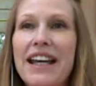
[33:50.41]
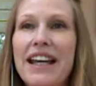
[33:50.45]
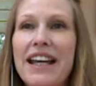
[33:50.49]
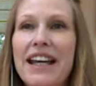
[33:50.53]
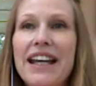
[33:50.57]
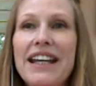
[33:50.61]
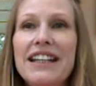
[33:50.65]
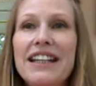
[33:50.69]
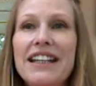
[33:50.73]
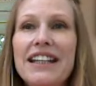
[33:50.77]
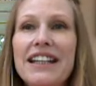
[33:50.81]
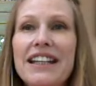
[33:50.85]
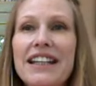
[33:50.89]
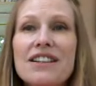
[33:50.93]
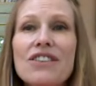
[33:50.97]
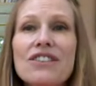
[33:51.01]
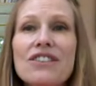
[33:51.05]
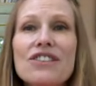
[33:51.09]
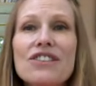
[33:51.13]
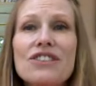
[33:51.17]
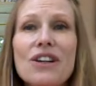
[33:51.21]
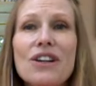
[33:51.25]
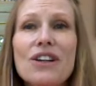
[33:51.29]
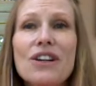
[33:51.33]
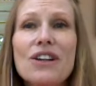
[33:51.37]
And it's
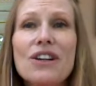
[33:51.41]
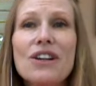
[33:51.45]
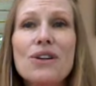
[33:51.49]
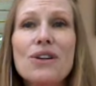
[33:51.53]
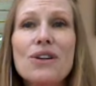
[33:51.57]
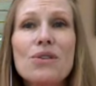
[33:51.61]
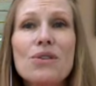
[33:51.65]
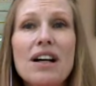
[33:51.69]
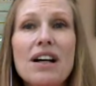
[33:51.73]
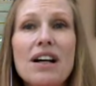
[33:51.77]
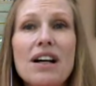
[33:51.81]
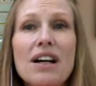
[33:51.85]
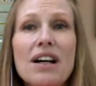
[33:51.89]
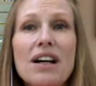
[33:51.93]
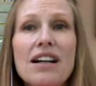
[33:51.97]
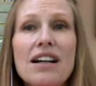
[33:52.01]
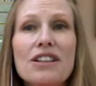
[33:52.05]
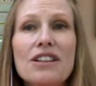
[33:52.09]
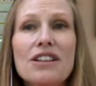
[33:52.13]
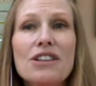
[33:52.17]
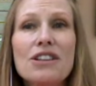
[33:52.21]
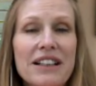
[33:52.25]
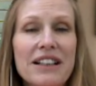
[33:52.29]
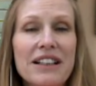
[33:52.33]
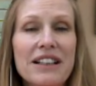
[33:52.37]
also
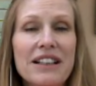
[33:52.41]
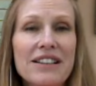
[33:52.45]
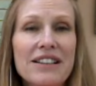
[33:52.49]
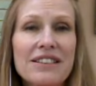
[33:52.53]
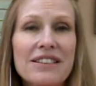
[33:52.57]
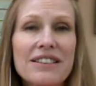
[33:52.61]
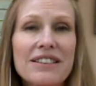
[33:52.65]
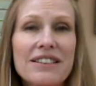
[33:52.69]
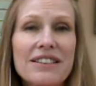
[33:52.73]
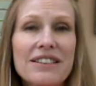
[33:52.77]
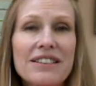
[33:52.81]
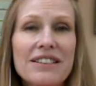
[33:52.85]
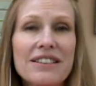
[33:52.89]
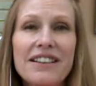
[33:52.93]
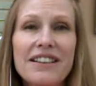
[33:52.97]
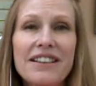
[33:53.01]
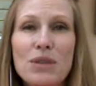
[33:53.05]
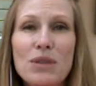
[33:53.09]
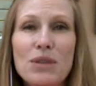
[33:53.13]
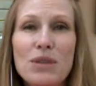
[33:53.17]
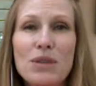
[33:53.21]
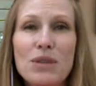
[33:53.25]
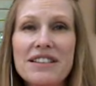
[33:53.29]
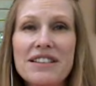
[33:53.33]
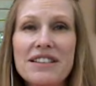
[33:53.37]
grounded in the
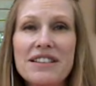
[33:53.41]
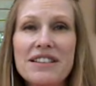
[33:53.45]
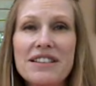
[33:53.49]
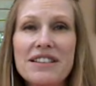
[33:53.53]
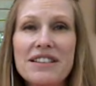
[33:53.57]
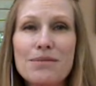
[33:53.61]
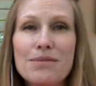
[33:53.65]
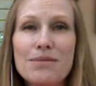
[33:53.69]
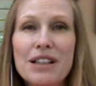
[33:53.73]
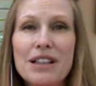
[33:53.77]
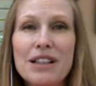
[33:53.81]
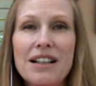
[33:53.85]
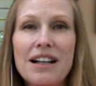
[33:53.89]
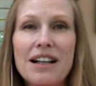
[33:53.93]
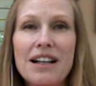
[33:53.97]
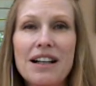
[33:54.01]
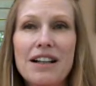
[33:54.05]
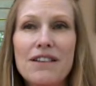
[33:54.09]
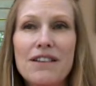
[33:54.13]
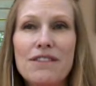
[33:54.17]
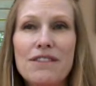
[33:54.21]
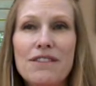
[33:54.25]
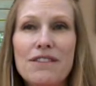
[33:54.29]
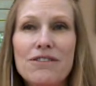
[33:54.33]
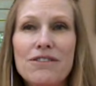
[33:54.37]
wisdom
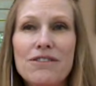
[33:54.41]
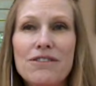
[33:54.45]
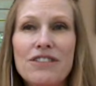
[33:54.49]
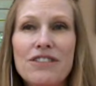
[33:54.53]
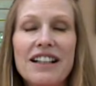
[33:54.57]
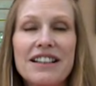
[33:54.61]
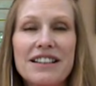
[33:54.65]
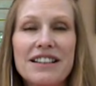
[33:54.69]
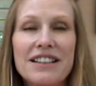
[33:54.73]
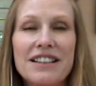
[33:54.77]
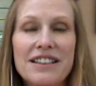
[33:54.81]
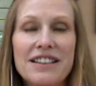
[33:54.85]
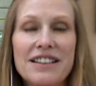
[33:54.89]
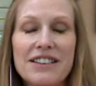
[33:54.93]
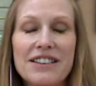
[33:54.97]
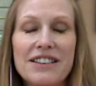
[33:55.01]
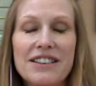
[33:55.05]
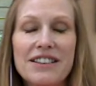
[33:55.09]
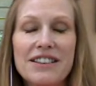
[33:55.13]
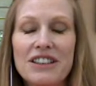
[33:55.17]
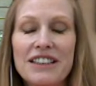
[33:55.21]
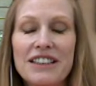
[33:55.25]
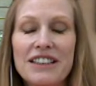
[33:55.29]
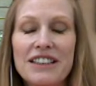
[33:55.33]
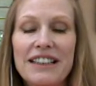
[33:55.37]
of
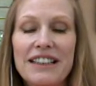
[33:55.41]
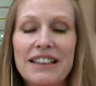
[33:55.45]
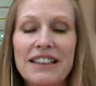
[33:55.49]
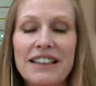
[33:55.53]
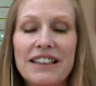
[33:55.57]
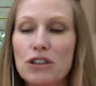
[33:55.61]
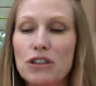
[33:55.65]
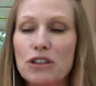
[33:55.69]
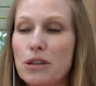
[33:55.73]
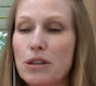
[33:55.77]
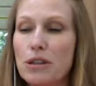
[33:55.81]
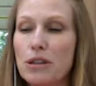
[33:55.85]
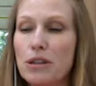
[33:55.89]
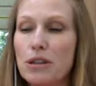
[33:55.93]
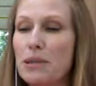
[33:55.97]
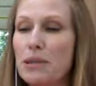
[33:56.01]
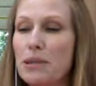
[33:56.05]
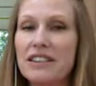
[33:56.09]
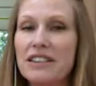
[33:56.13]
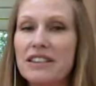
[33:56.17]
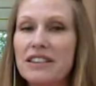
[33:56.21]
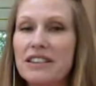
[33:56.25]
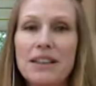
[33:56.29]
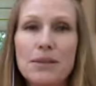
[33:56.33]
uncertainty and vulnerability.